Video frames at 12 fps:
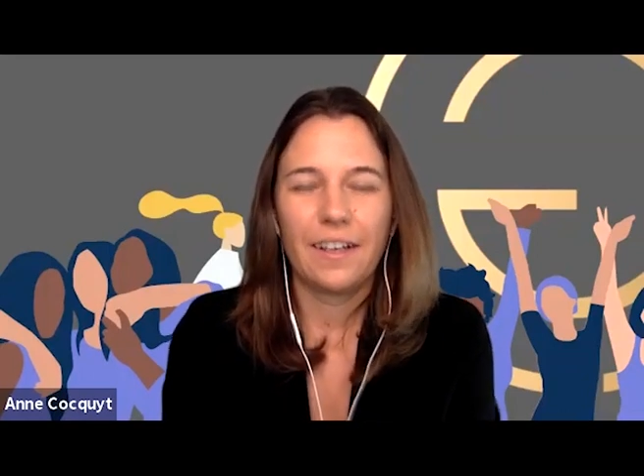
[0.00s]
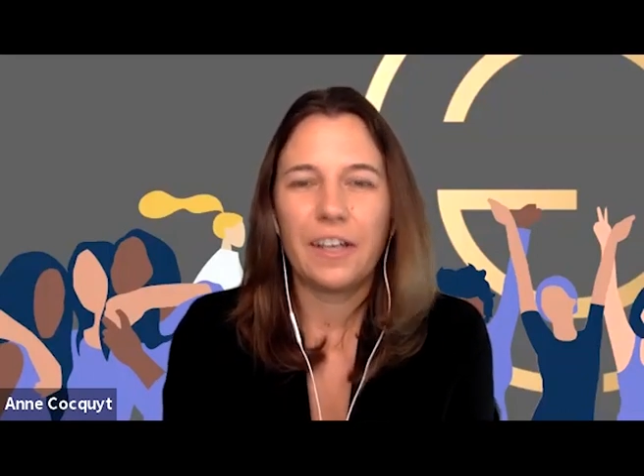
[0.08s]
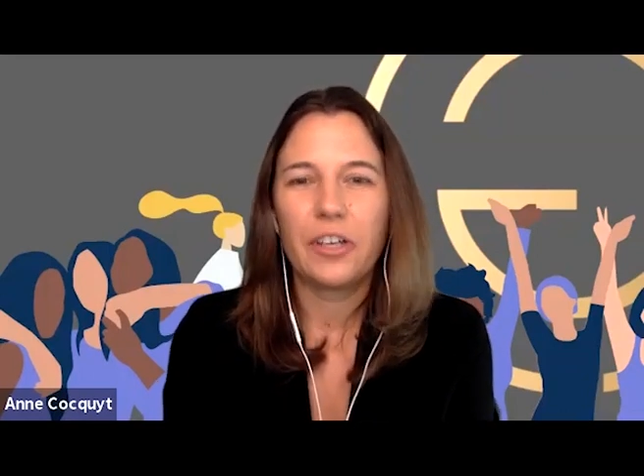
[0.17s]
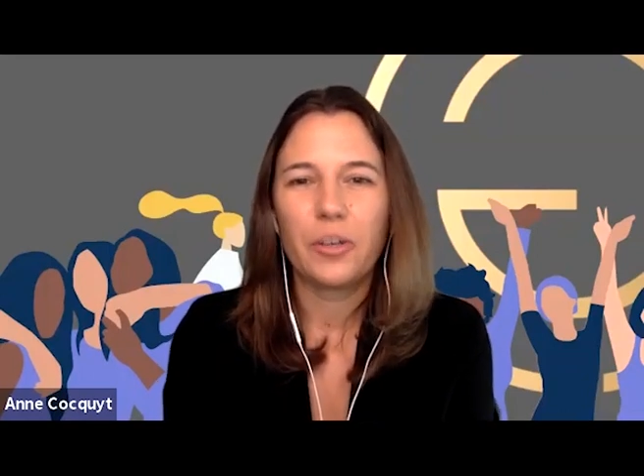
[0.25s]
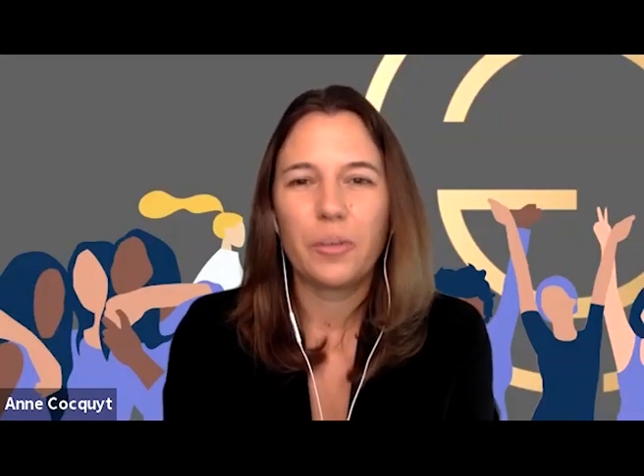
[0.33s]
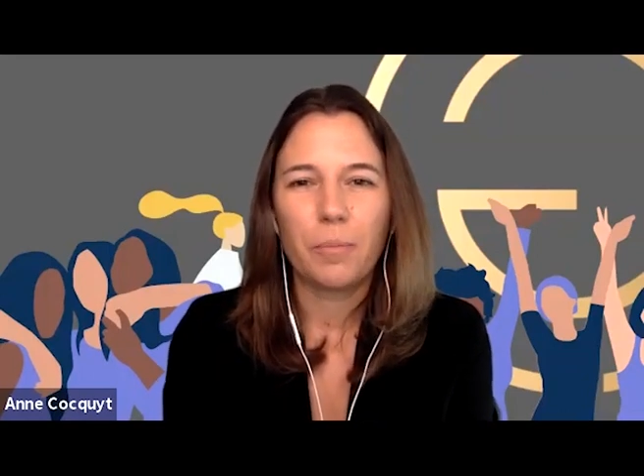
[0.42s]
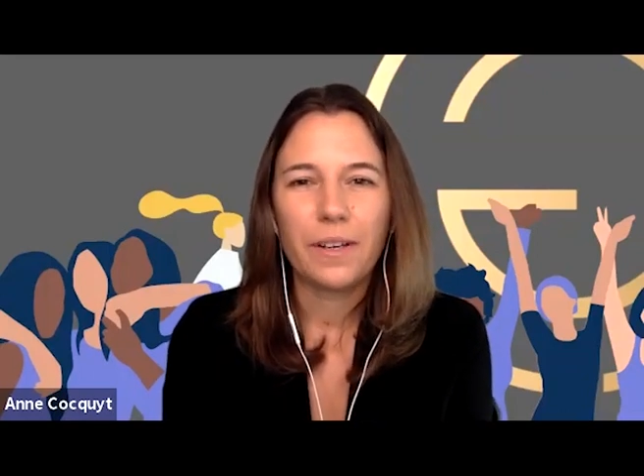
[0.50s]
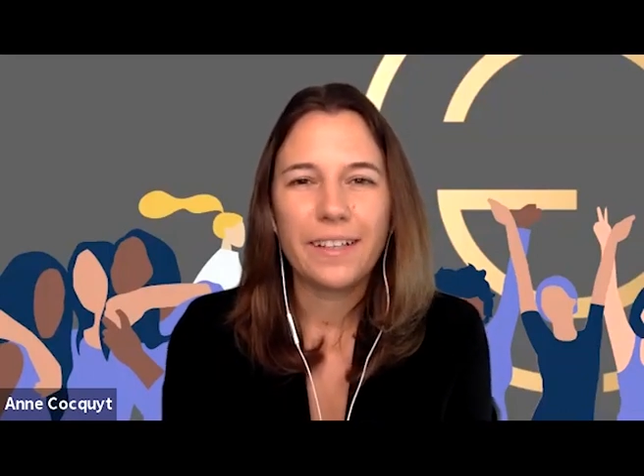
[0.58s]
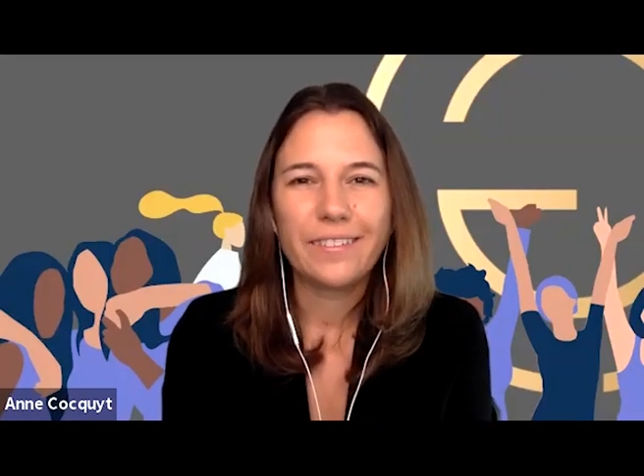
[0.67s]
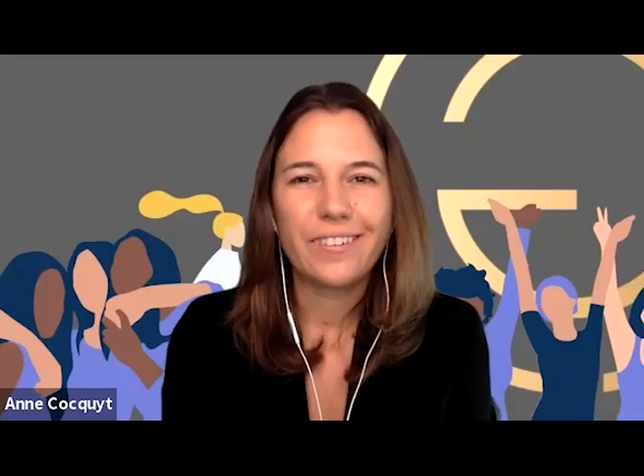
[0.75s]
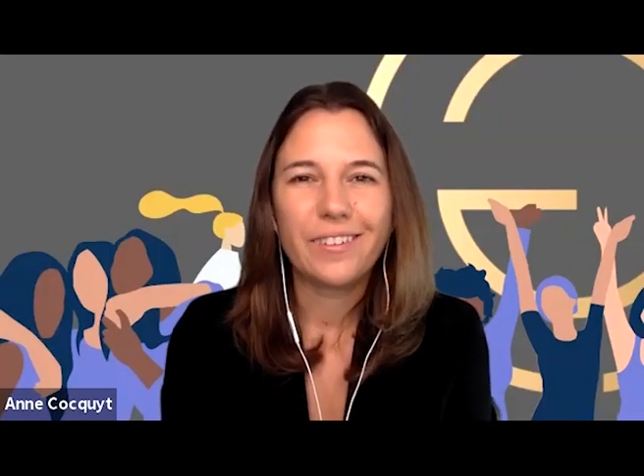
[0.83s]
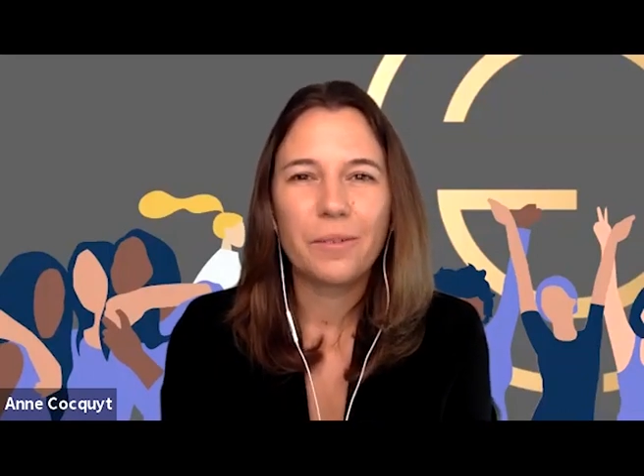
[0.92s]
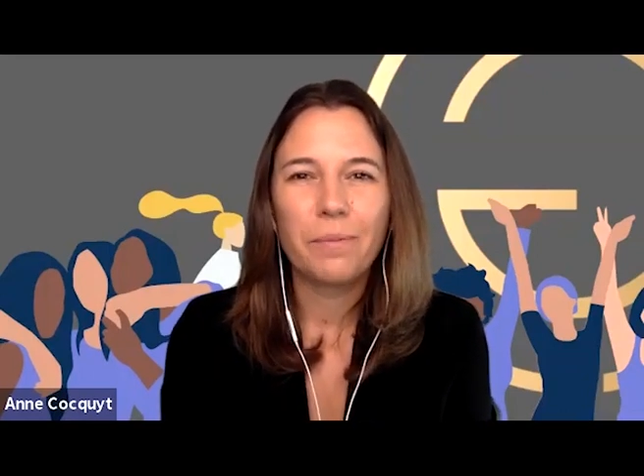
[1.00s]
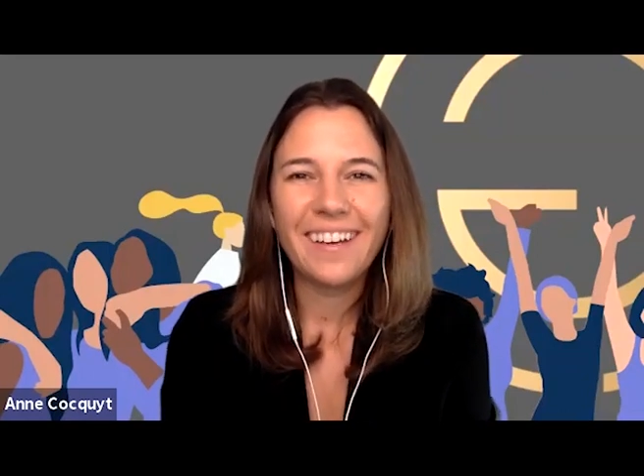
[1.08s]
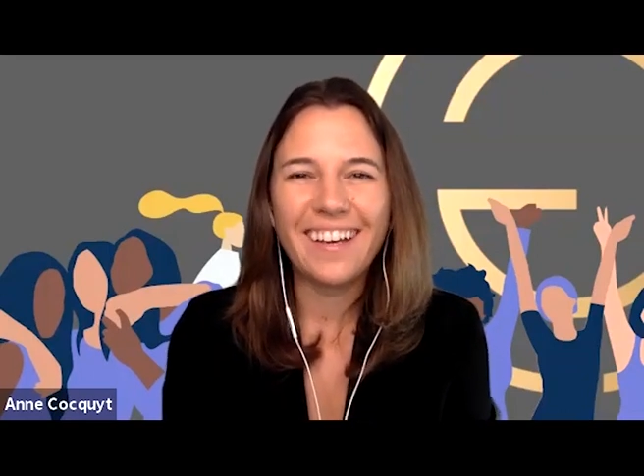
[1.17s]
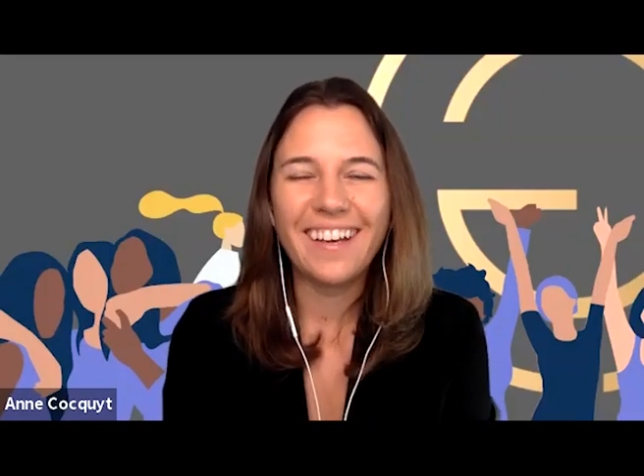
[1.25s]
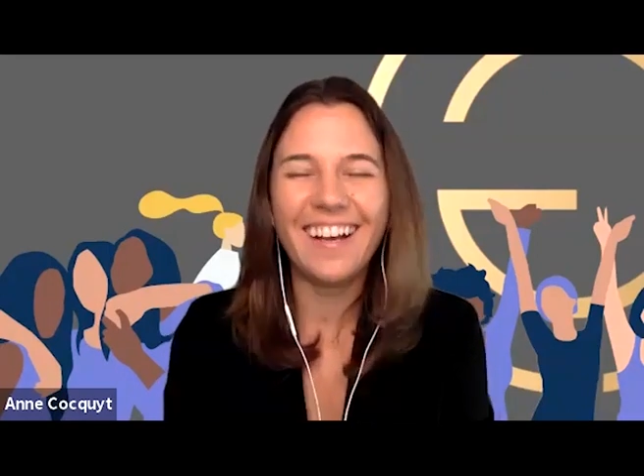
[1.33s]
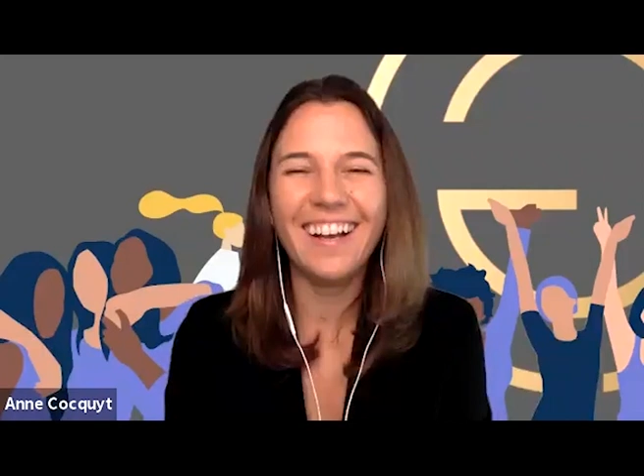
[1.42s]
a good place to
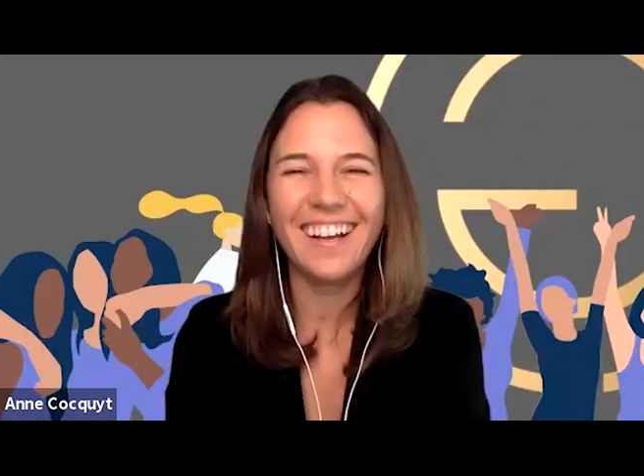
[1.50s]
be.